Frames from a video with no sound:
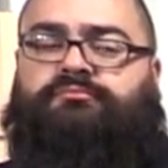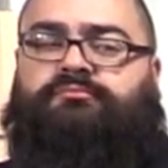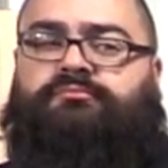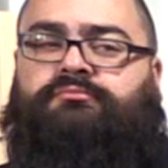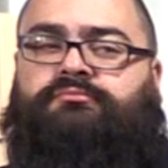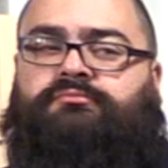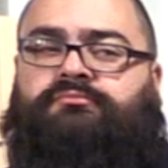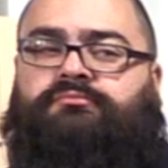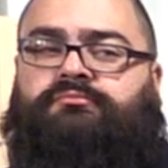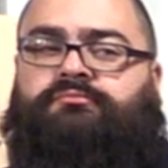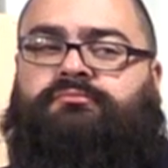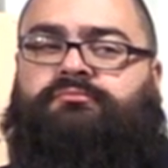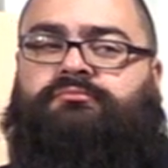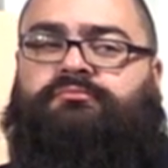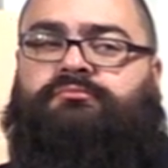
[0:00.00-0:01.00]

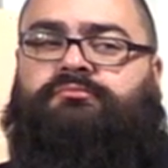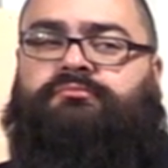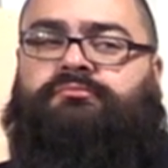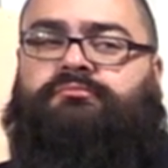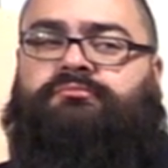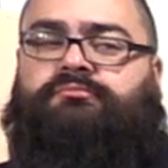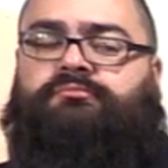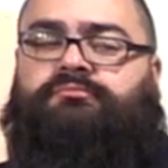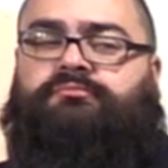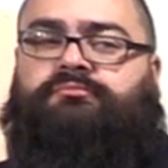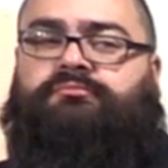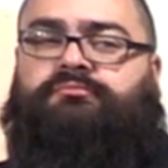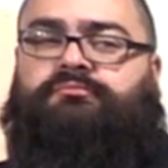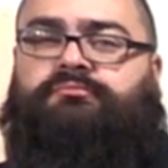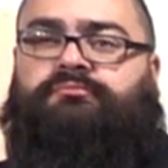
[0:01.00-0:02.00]

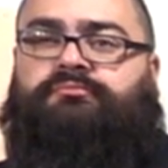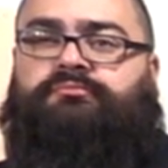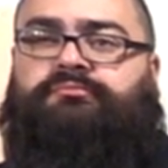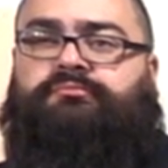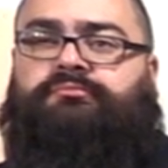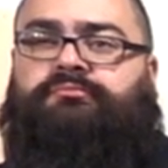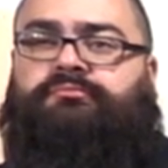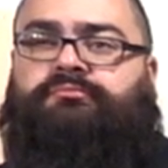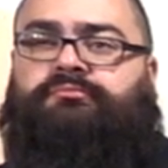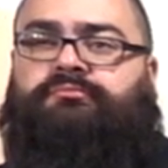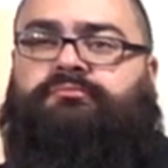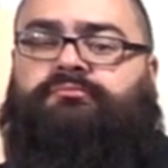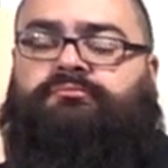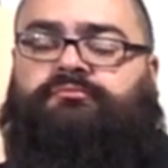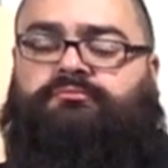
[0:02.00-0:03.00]

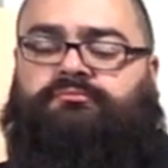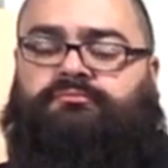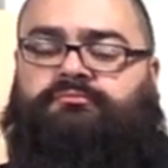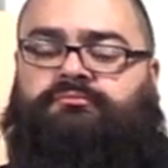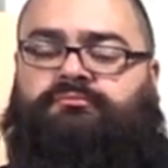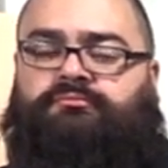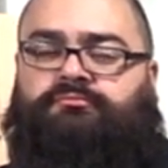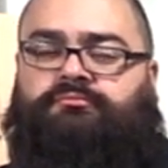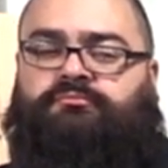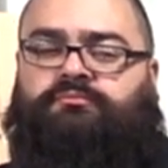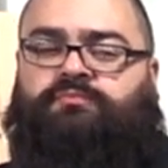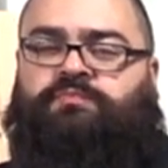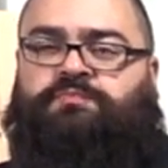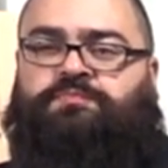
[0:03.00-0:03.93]
No words are spoken by the person on screen.